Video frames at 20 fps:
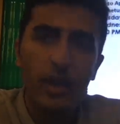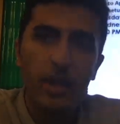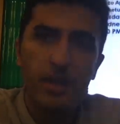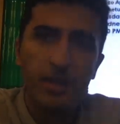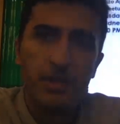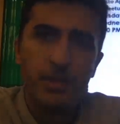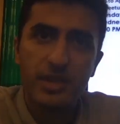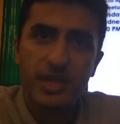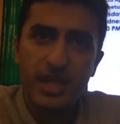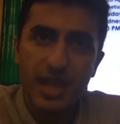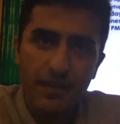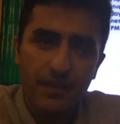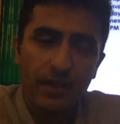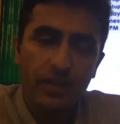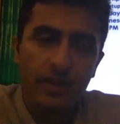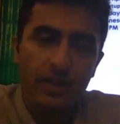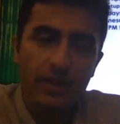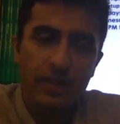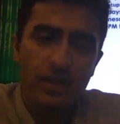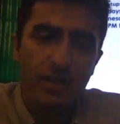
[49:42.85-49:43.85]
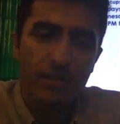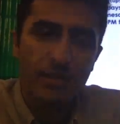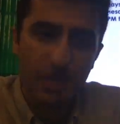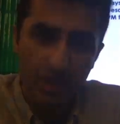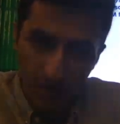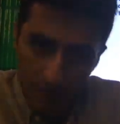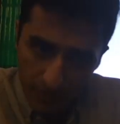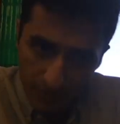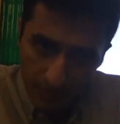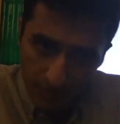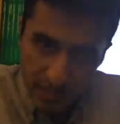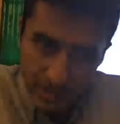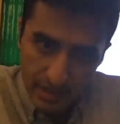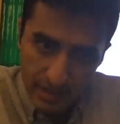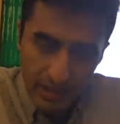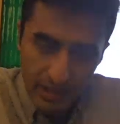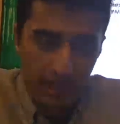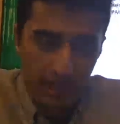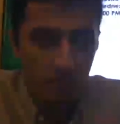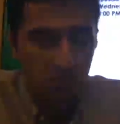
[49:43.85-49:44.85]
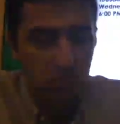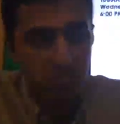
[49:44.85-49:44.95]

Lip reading: specifically some services like